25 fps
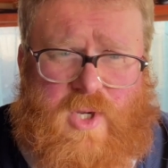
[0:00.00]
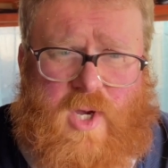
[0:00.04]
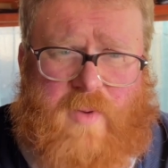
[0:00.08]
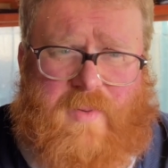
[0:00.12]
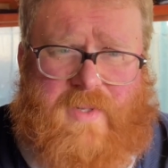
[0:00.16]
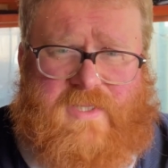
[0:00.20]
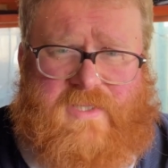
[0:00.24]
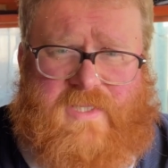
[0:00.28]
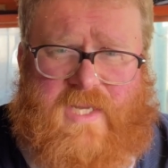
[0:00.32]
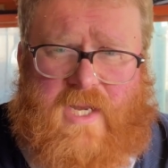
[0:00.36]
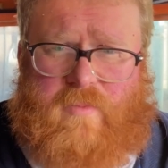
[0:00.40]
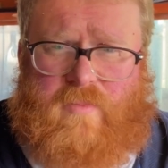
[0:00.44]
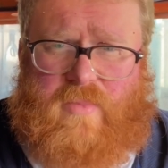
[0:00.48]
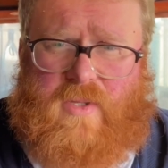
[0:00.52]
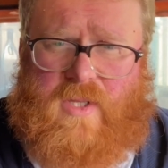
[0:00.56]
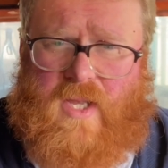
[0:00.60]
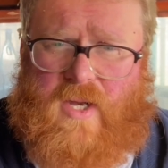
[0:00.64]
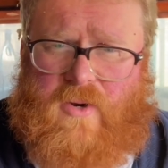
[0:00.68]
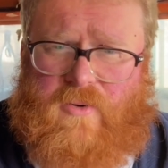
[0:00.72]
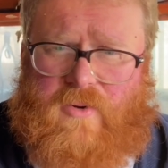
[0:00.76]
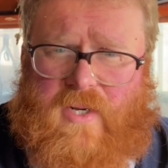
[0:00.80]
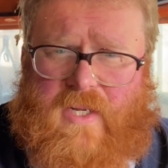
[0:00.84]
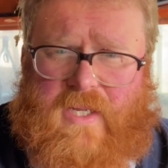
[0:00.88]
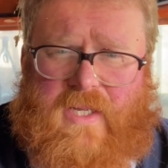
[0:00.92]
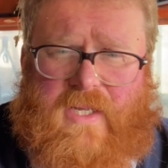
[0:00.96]
comments down
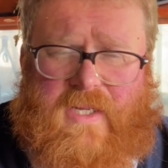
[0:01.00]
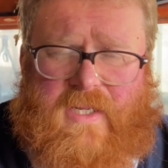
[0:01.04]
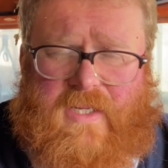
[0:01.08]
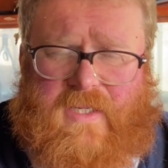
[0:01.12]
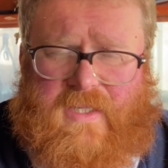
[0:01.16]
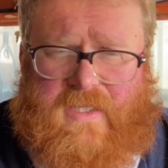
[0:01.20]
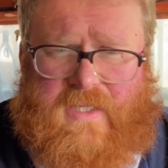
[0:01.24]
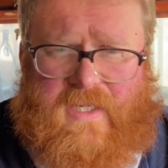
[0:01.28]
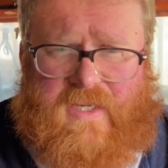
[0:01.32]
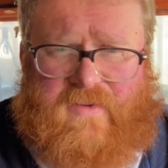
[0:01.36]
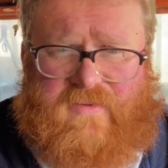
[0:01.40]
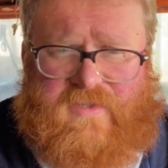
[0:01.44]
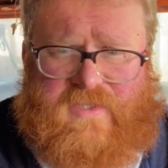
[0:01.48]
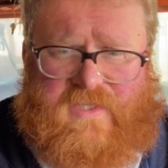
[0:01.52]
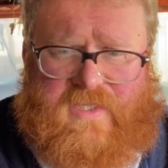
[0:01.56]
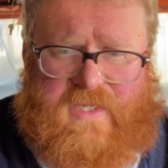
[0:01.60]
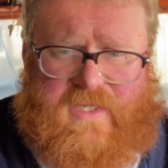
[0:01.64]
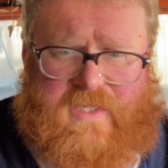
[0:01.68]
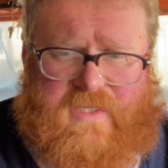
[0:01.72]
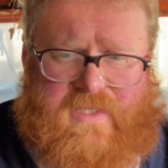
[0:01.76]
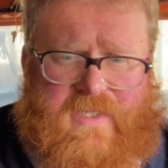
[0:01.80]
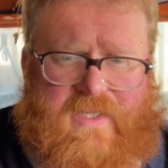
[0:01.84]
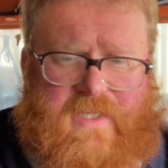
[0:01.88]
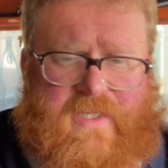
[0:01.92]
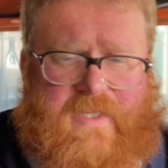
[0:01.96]
below and give us an
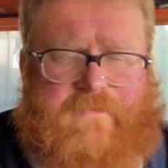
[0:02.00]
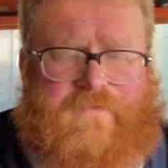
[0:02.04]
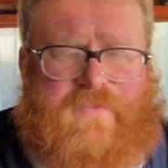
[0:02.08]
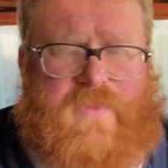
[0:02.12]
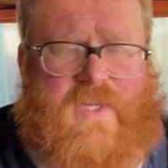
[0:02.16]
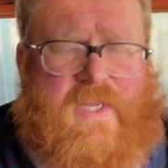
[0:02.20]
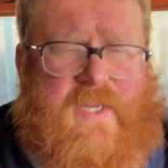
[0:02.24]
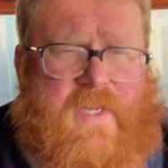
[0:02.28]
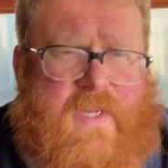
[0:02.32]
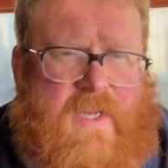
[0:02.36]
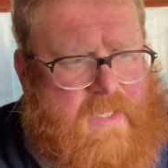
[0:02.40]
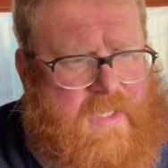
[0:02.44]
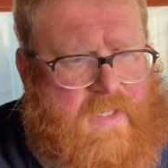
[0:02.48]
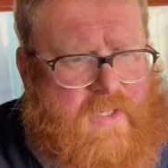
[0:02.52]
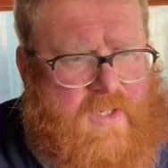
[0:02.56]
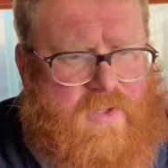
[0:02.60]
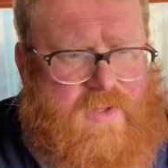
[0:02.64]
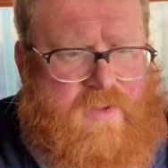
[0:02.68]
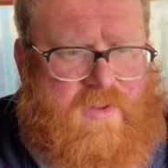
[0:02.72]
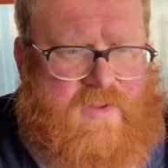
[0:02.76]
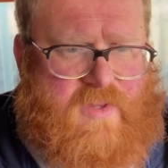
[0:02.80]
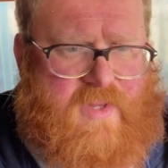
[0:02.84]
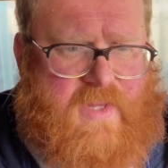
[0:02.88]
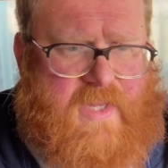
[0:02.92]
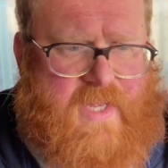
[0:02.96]
idea.
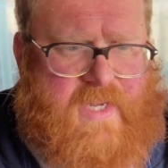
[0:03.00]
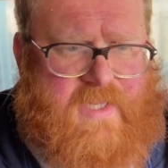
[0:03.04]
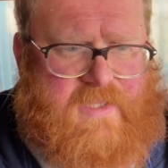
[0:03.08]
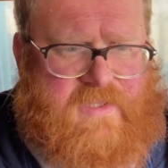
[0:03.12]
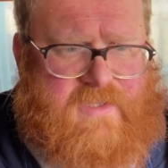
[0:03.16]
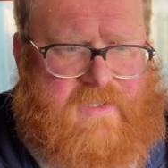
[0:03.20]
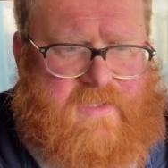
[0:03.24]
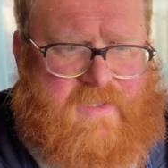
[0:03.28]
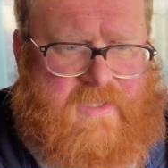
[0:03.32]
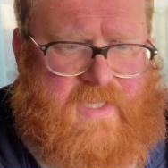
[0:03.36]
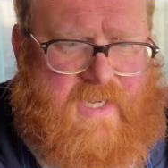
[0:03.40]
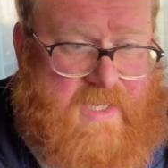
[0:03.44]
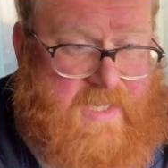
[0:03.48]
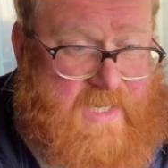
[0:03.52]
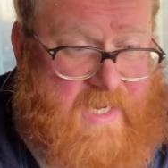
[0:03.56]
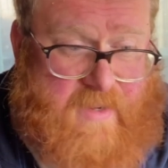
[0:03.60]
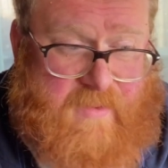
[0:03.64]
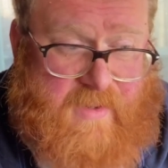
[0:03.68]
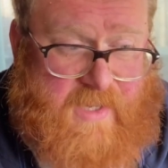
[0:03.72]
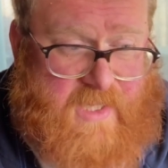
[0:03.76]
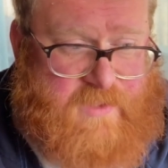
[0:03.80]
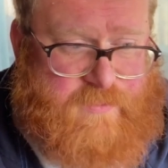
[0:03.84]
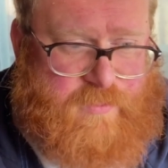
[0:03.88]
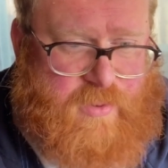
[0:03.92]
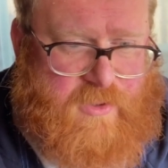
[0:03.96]
Other than that, your
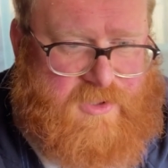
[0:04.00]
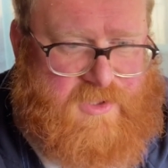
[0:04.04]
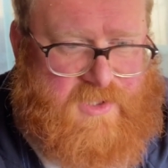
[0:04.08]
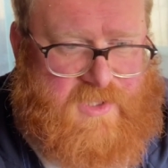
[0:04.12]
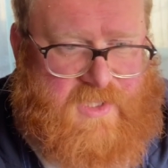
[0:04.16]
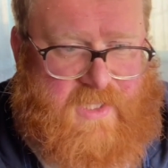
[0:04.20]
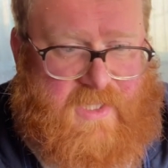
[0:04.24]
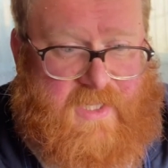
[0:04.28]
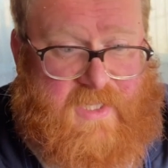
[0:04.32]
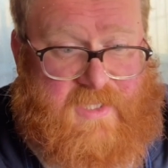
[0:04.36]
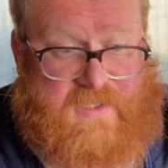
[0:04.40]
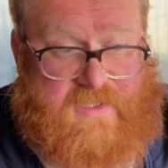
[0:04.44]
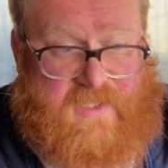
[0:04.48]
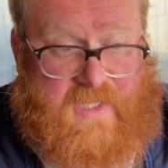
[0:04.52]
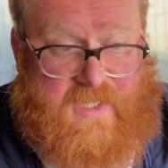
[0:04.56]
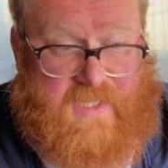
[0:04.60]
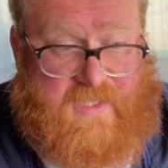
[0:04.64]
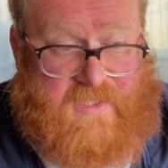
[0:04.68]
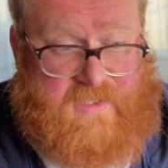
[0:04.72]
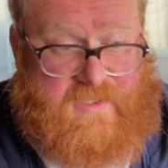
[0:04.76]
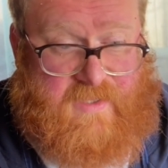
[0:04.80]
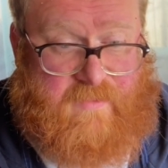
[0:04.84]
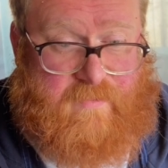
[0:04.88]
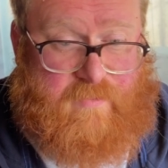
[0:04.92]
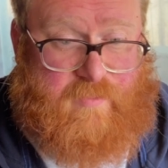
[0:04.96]
name gets put on a list, and
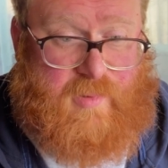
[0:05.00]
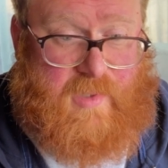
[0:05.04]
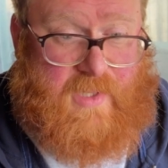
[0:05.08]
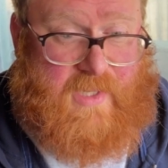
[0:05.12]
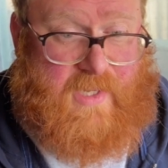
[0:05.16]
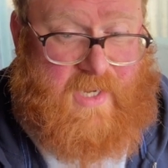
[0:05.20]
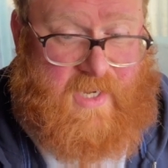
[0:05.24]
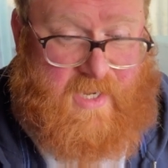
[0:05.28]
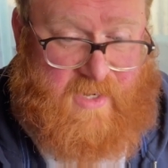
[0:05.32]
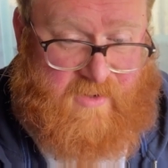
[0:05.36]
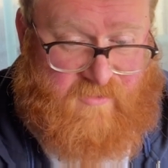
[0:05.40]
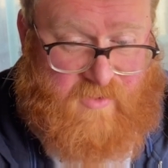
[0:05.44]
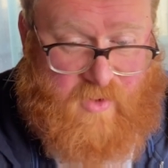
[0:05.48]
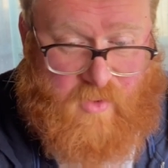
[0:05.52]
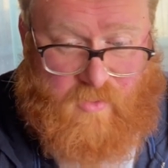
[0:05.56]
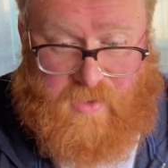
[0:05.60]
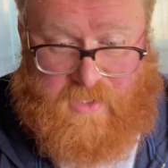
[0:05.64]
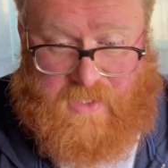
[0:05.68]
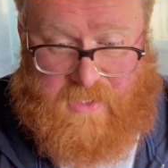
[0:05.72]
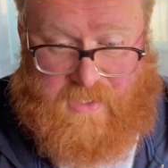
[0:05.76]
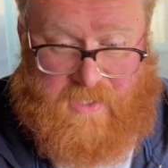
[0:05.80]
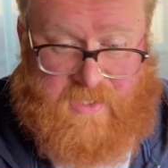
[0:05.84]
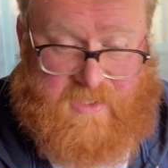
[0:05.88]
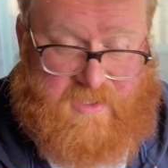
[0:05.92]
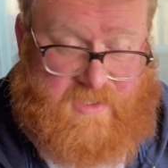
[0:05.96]
that's simply a
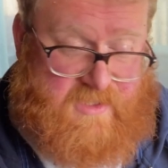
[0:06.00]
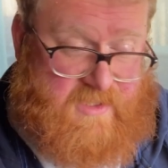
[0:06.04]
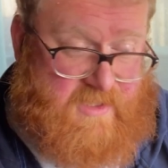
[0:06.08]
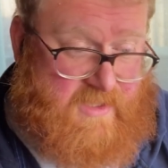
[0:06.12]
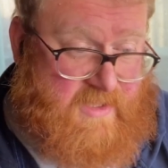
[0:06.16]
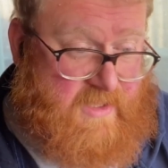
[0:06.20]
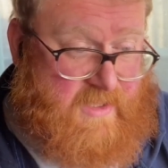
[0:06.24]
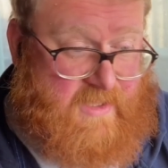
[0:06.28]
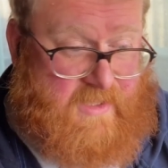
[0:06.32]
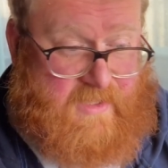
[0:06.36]
rolling list